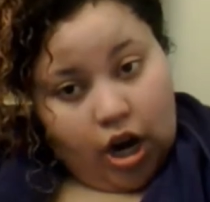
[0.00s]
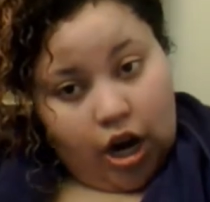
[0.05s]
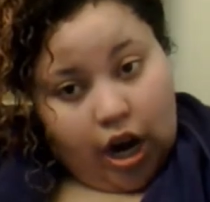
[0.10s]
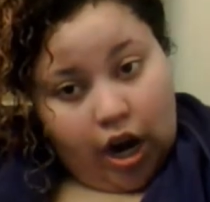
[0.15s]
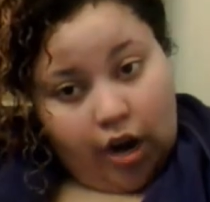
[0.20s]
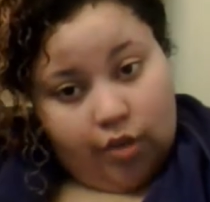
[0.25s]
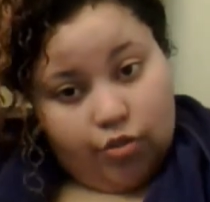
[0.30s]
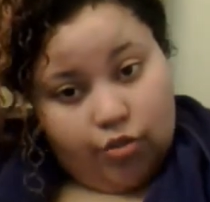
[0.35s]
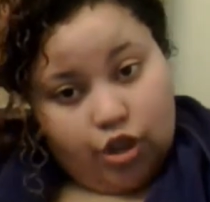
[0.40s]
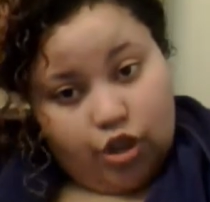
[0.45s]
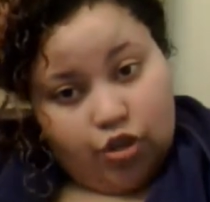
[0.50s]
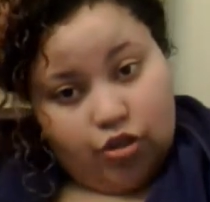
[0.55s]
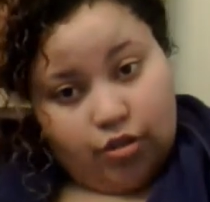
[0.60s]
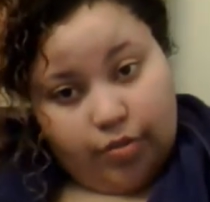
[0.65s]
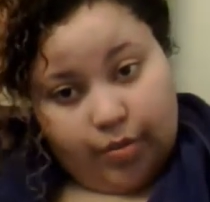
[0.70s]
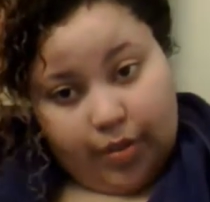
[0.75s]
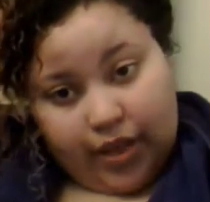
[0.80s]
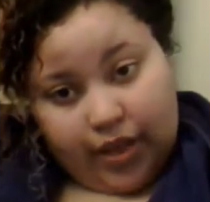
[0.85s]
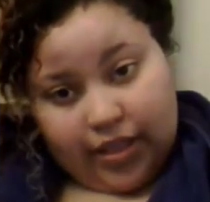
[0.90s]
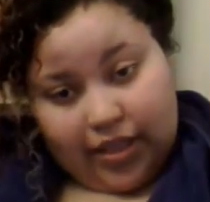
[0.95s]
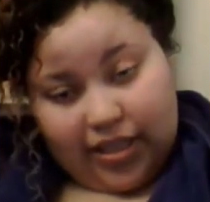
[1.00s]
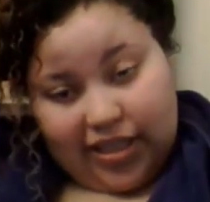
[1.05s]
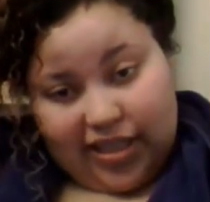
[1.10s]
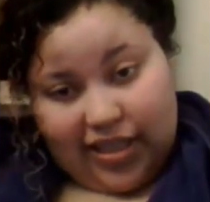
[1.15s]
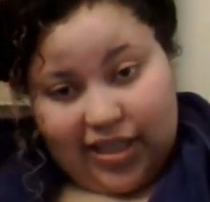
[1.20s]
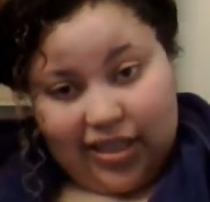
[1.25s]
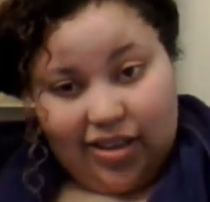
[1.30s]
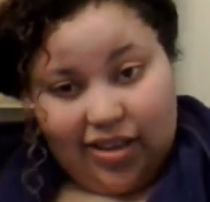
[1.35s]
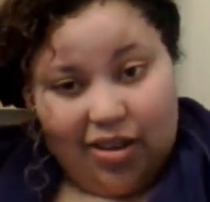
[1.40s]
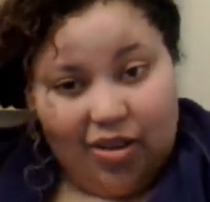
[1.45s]
I was using my
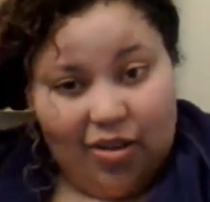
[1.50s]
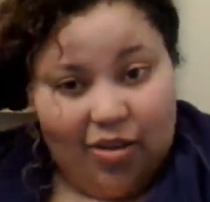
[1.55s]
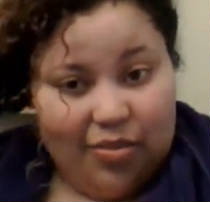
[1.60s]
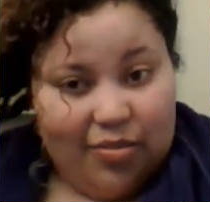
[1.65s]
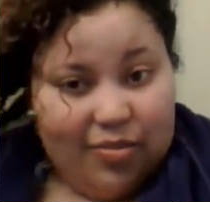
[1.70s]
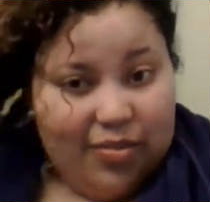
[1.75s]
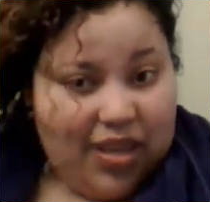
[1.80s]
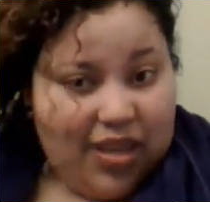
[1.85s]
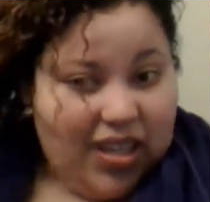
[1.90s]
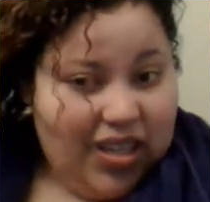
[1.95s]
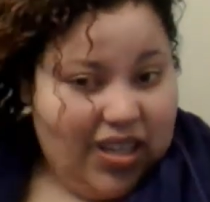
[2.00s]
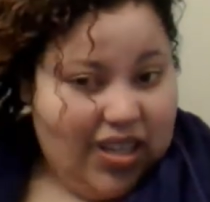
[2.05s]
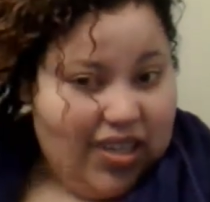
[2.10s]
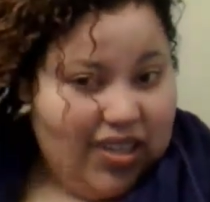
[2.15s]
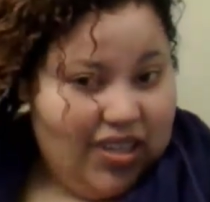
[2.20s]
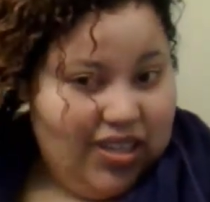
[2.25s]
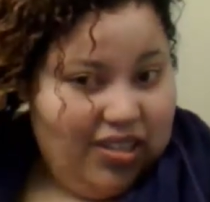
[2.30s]
silicone mix.